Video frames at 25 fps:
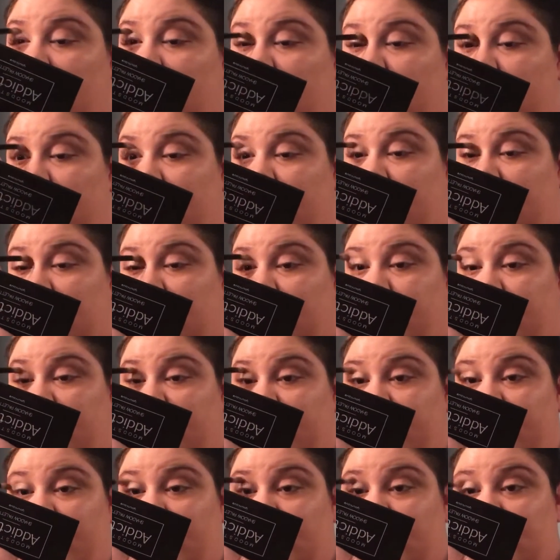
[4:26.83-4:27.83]
I'm now going to
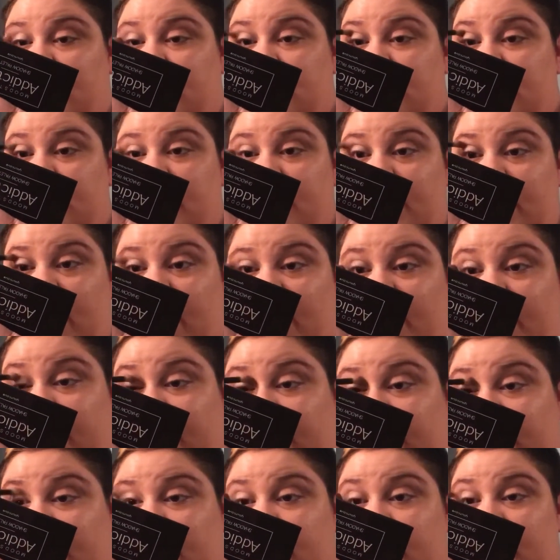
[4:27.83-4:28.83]
blend that all
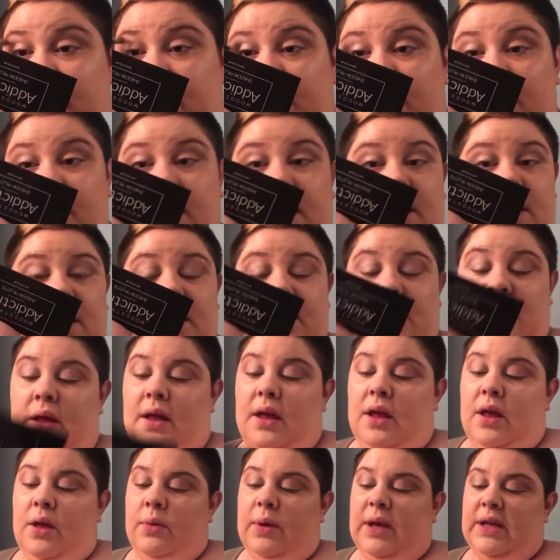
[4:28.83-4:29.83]
together,
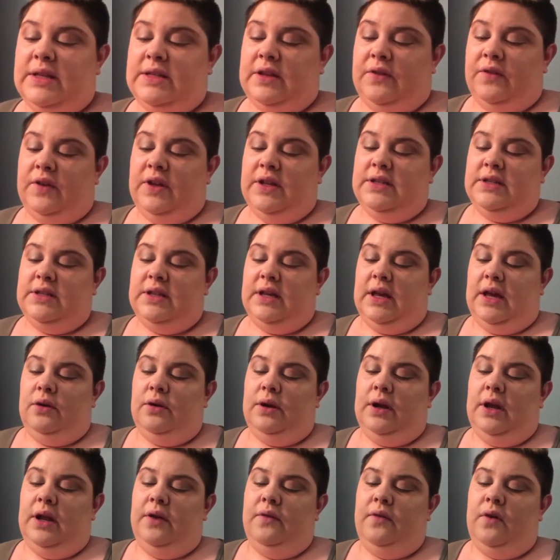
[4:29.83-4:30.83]
because obviously I
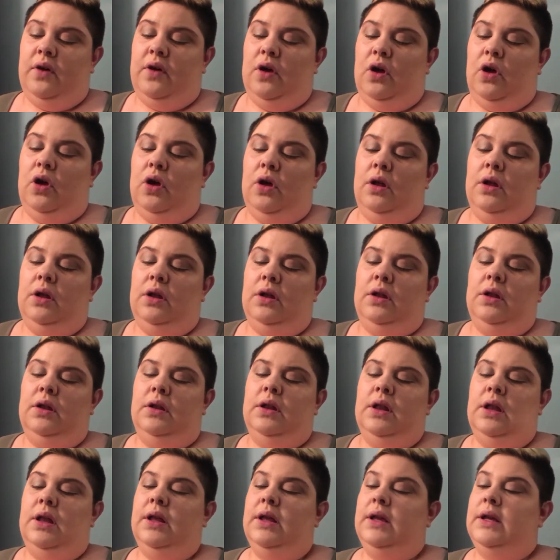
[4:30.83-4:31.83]
don't have
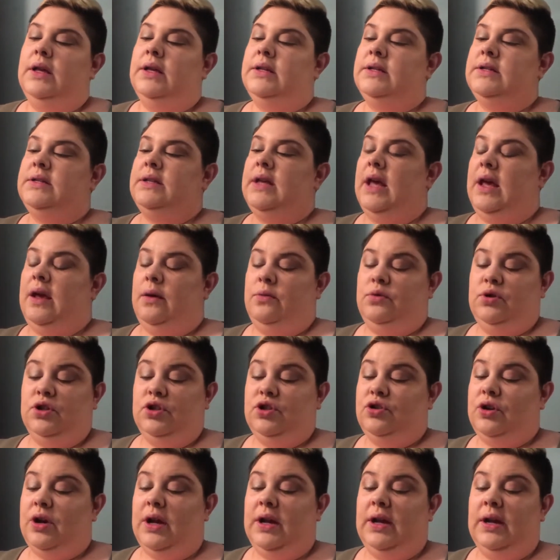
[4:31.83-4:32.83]
all day. I'm
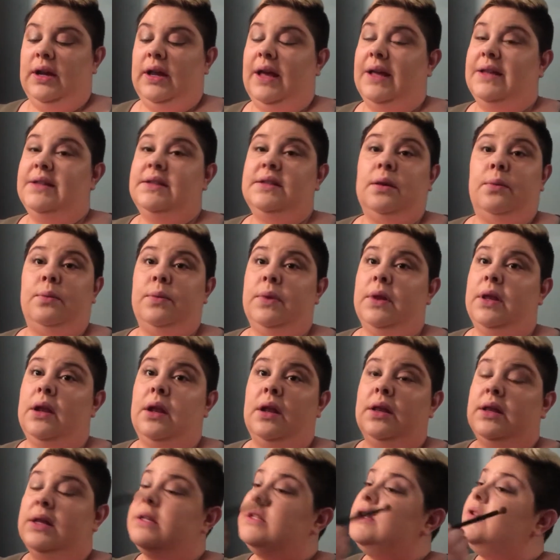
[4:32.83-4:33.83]
just trying to get something
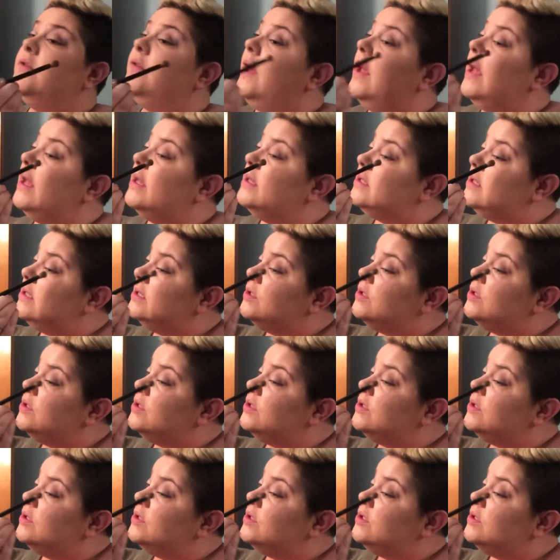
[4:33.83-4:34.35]
on this face.